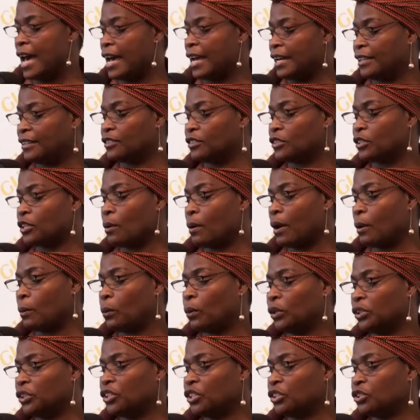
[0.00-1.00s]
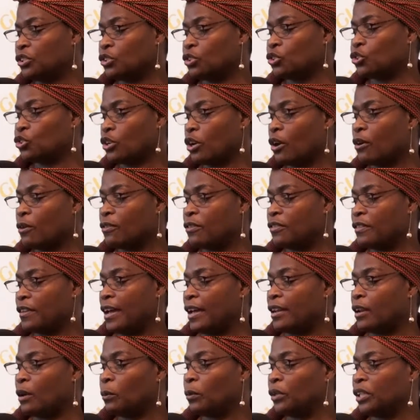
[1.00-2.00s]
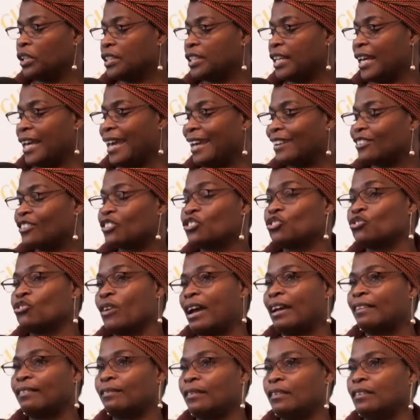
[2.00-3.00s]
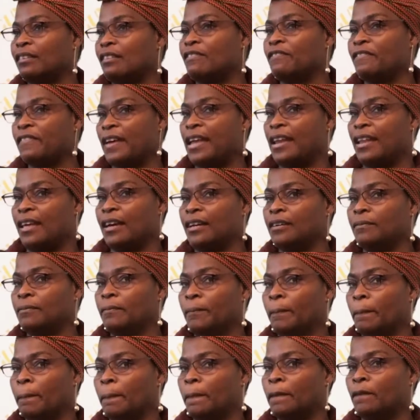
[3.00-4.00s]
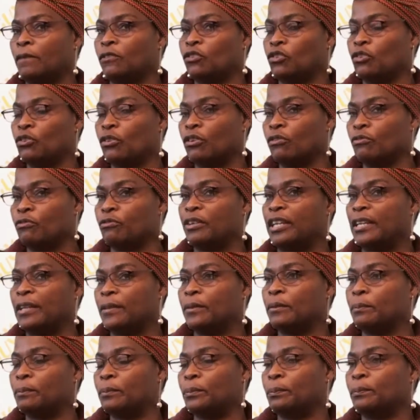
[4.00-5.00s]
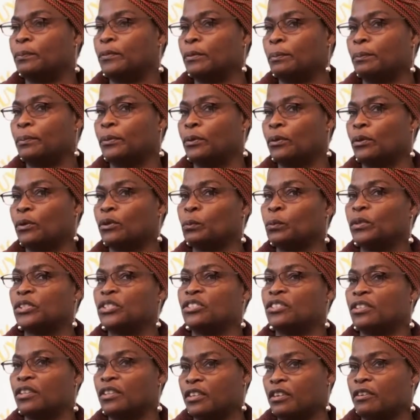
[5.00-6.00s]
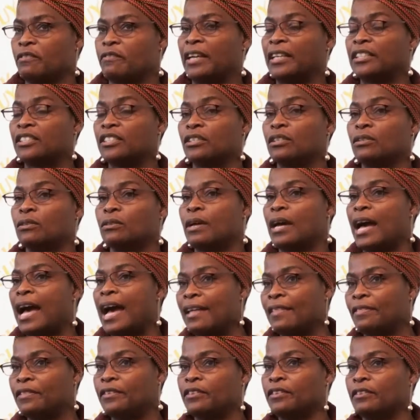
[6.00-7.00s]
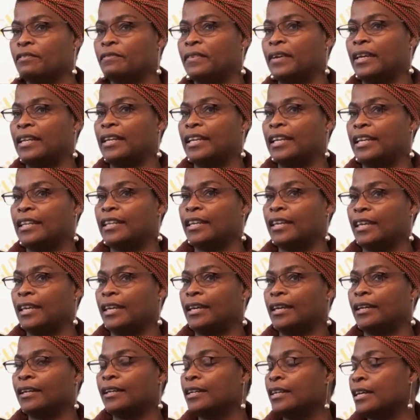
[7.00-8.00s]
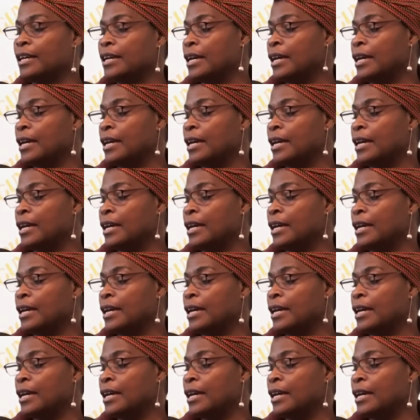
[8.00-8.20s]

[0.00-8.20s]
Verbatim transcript: And so I wanted to show then, I wanted to mm-hmm. extract the novella so you can read the, the book, which is theoretical, and the novella in here.